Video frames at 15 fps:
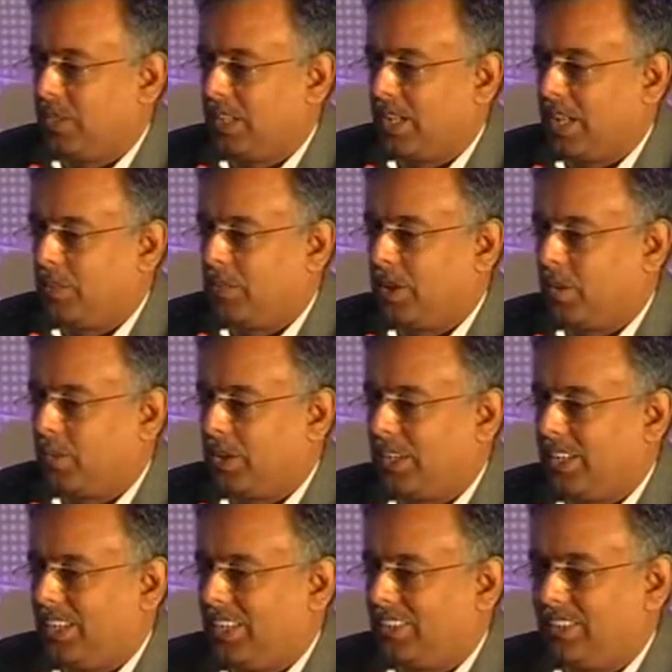They can be
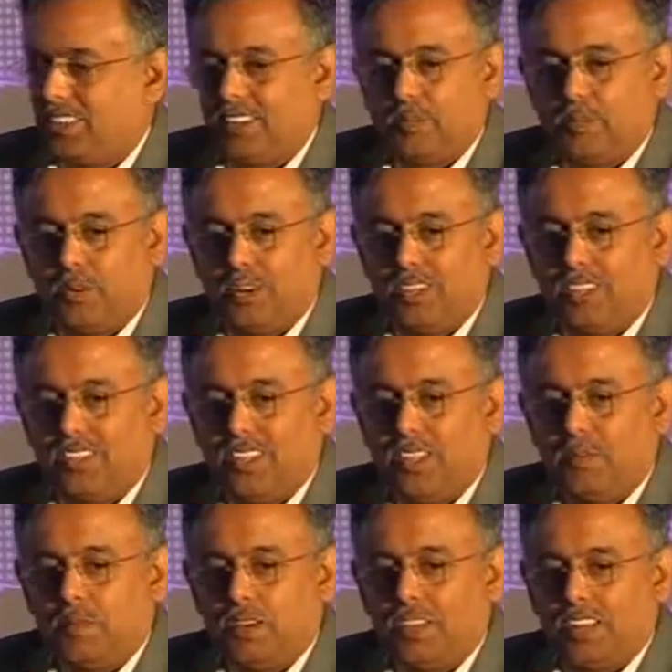optically at certain points,
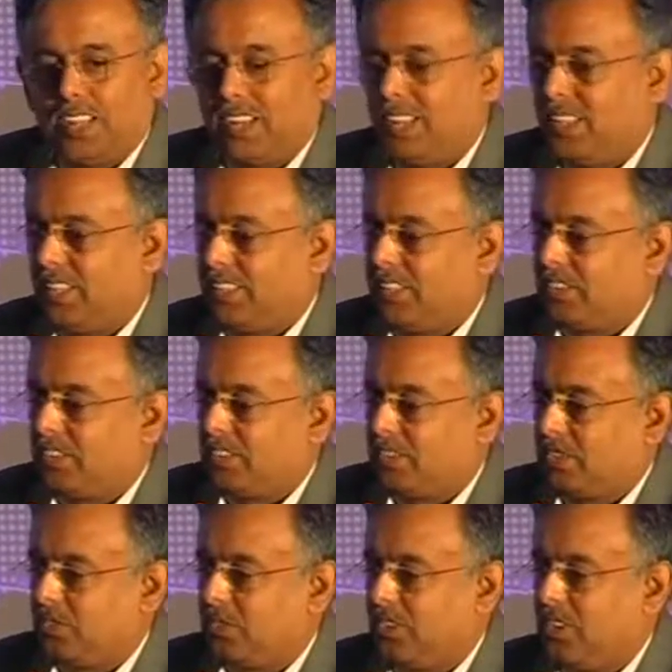but rarely are they
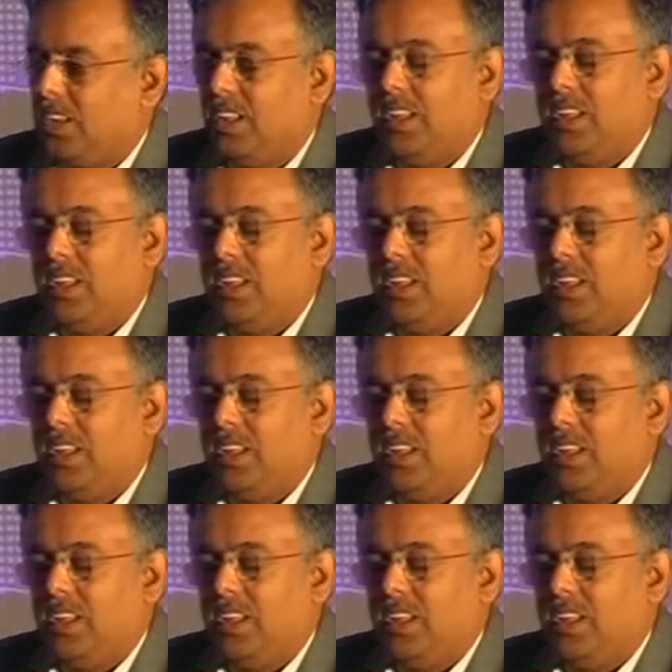successful.